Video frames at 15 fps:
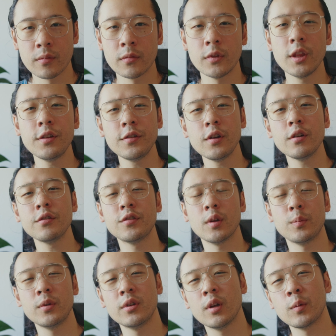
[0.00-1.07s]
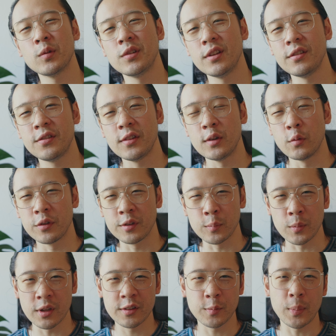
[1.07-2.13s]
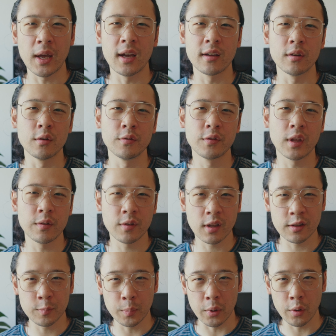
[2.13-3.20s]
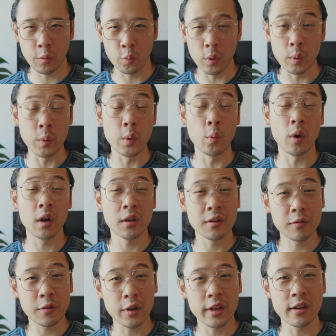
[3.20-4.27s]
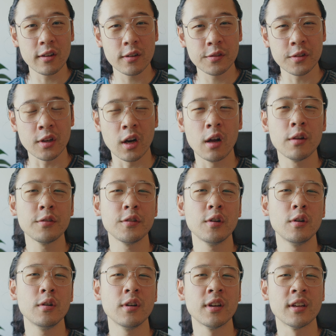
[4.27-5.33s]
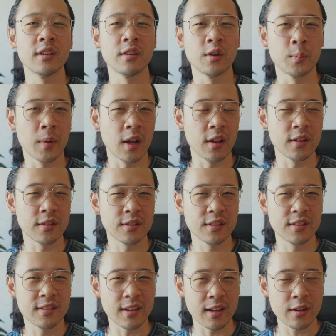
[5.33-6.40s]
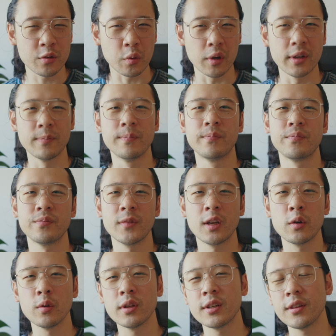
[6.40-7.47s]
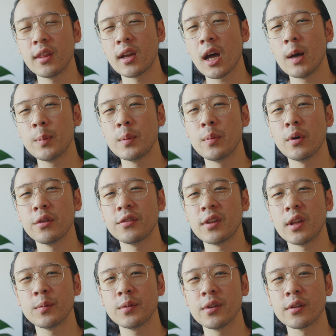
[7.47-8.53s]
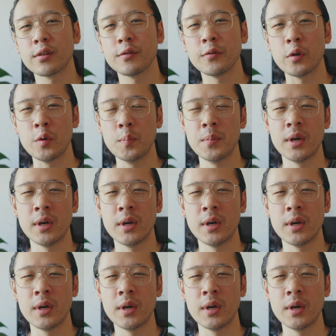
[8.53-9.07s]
This year's WWDC was a mixed bag of giving us both what we wanted for years and also an homage to Android. Not only did they copy both Samsung's phone